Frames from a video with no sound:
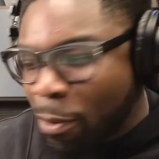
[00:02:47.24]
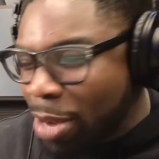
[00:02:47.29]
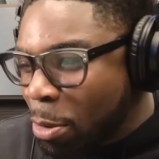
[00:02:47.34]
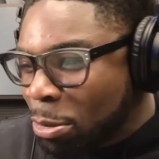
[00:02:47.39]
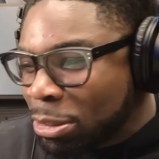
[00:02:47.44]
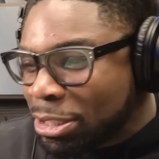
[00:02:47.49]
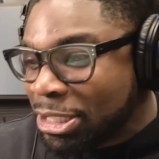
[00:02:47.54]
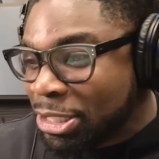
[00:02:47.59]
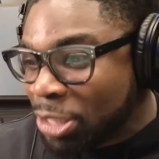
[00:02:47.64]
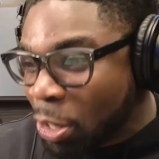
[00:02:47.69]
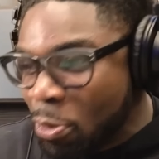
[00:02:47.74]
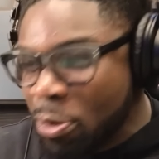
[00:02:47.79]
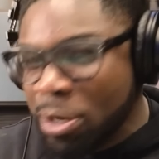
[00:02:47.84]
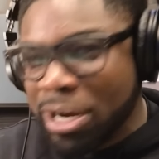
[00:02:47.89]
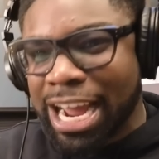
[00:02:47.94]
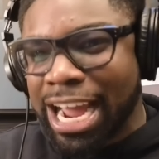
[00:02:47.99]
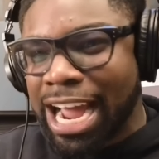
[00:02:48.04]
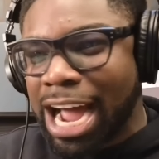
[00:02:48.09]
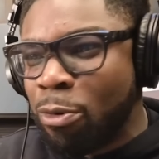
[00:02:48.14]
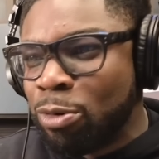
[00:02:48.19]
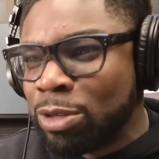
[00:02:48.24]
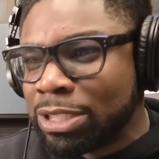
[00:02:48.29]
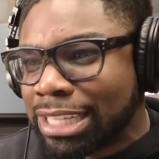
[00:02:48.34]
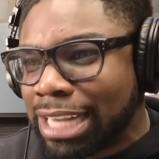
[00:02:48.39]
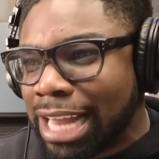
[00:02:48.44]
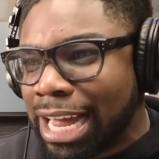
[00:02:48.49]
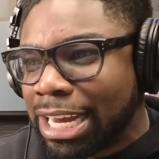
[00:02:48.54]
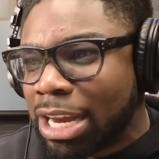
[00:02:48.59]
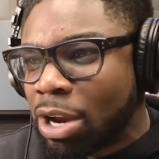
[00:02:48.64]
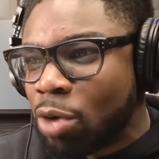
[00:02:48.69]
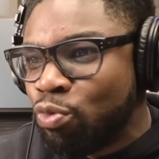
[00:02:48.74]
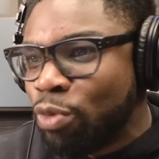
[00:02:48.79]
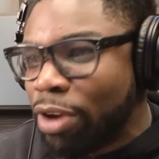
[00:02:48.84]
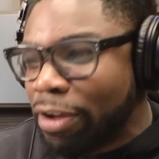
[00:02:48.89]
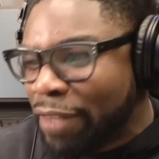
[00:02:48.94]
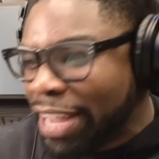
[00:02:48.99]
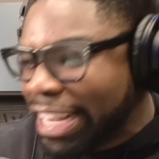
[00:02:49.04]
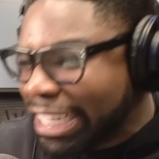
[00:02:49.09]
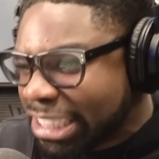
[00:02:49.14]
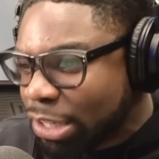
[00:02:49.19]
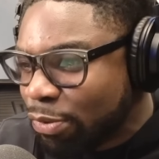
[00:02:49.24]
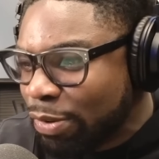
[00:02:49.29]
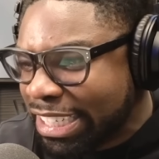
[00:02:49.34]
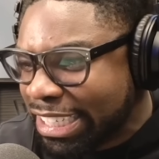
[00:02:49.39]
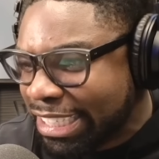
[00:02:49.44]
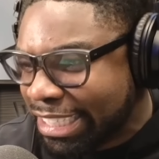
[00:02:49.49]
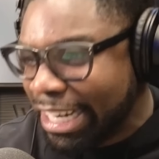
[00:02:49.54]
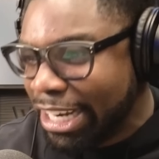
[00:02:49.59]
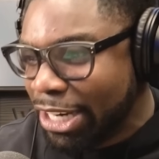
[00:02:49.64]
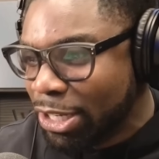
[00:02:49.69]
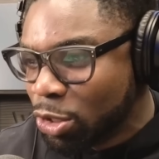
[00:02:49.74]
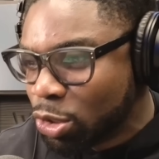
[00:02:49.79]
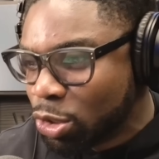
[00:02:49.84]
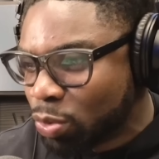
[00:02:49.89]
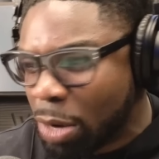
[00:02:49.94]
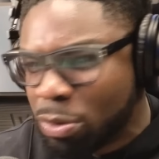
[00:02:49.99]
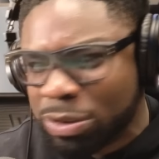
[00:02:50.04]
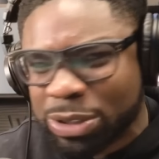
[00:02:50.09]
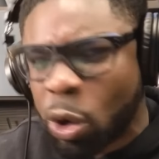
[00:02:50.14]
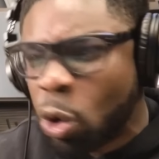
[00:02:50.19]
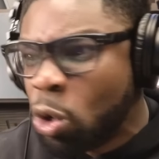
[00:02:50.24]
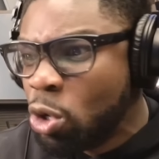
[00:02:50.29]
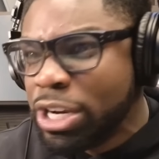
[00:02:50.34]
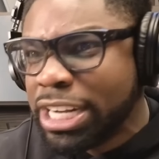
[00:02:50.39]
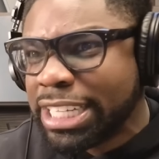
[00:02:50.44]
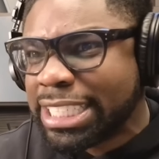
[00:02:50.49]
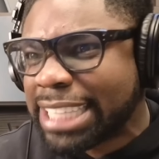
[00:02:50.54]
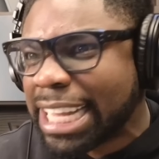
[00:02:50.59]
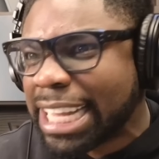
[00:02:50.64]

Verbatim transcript: when I was younger, I was like Victory Shield. When I was under